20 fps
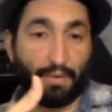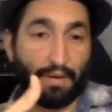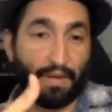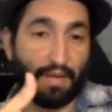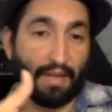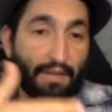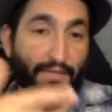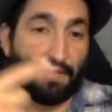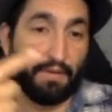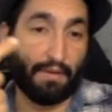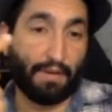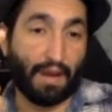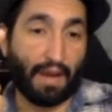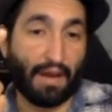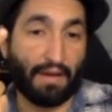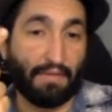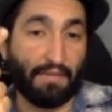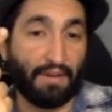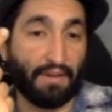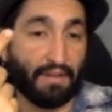If you
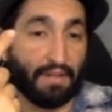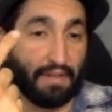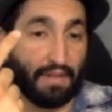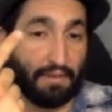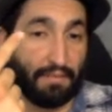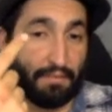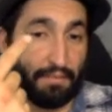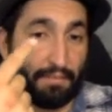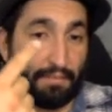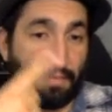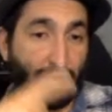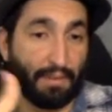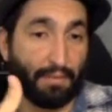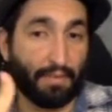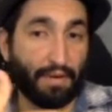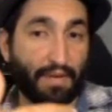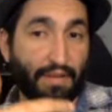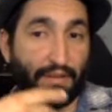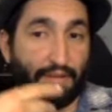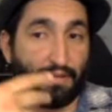haven't done memory,
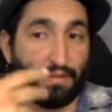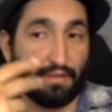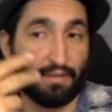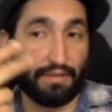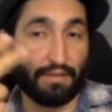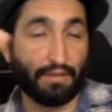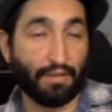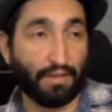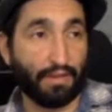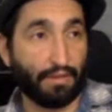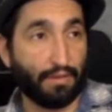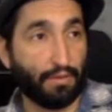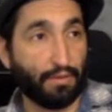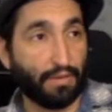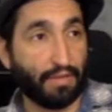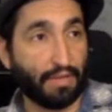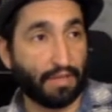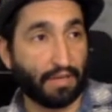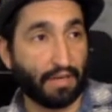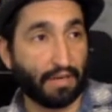do
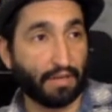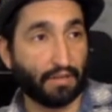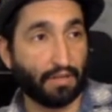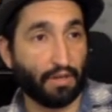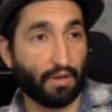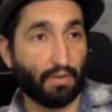tic-tac-toe.